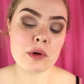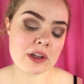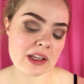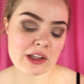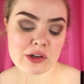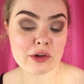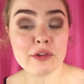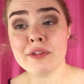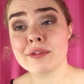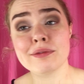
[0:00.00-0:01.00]
working, you know,
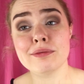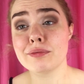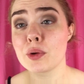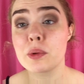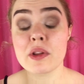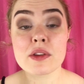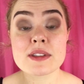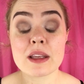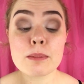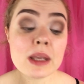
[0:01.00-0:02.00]
if you're one of those
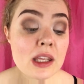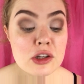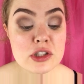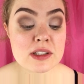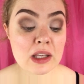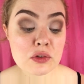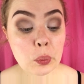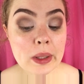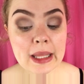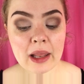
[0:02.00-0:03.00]
like me, you just get
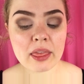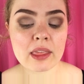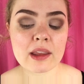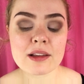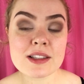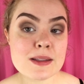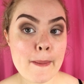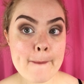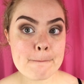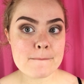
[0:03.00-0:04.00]
tweaking things.
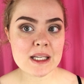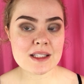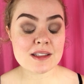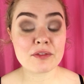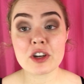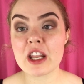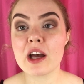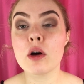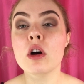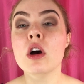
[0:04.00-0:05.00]
But for
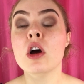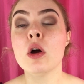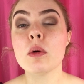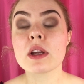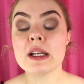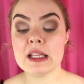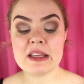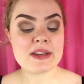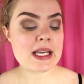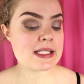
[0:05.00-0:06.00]
now, we're going to
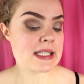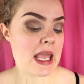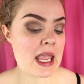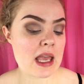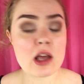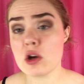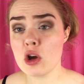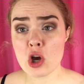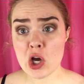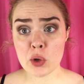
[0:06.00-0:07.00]
leave it, and
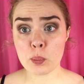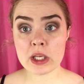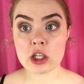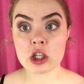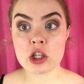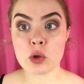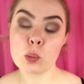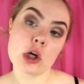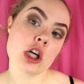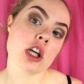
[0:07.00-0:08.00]
we are going to
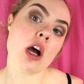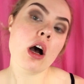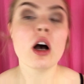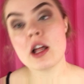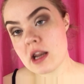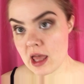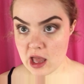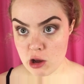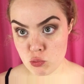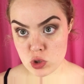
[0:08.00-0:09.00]
work on
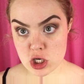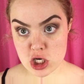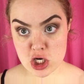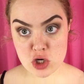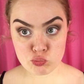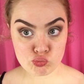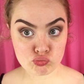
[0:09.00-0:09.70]
our